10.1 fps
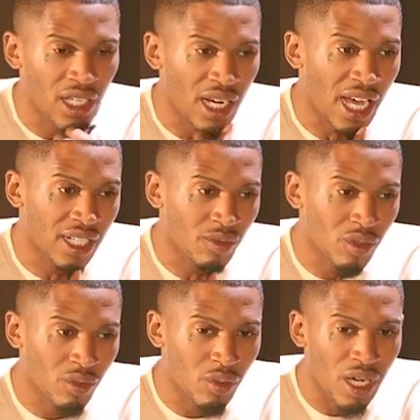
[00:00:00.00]
Like
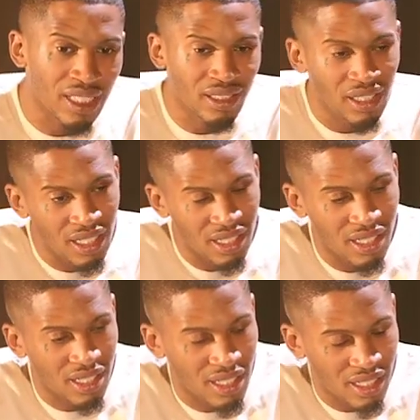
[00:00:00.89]
what I'd say
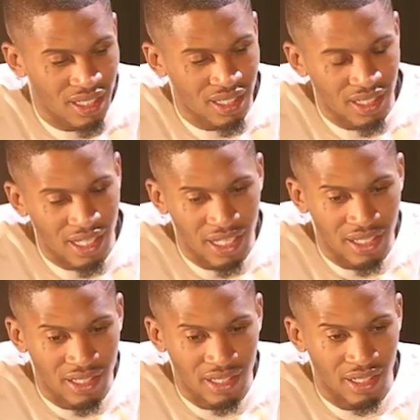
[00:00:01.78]
is
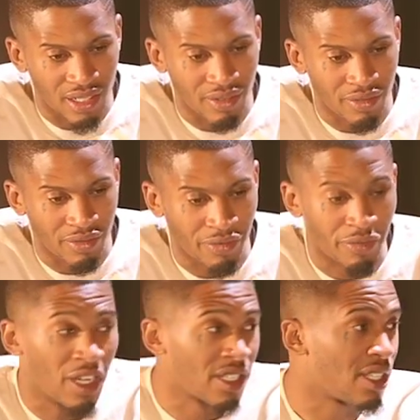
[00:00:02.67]
it's
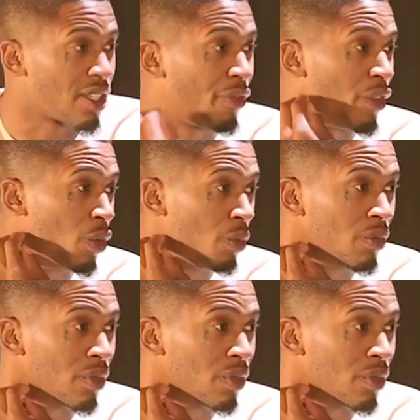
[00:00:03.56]
first it's a film.